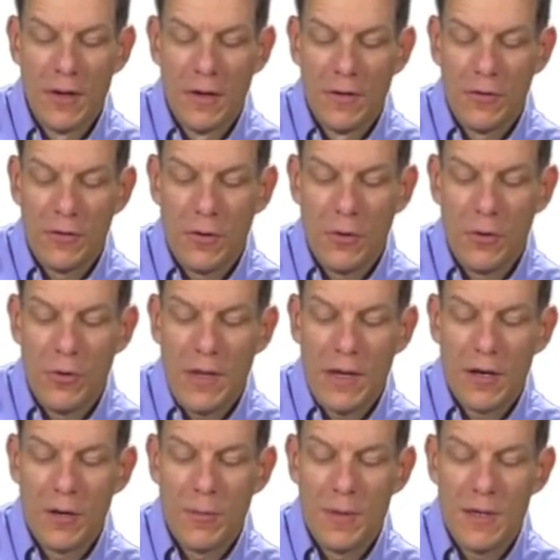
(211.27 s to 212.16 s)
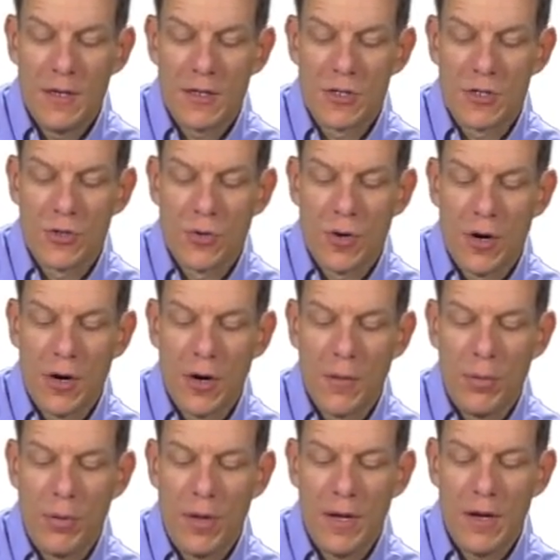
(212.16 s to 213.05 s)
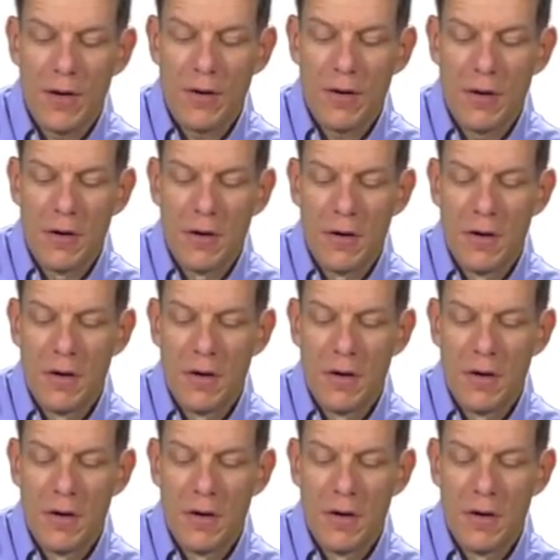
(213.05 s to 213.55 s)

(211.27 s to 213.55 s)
So they could be a strong player,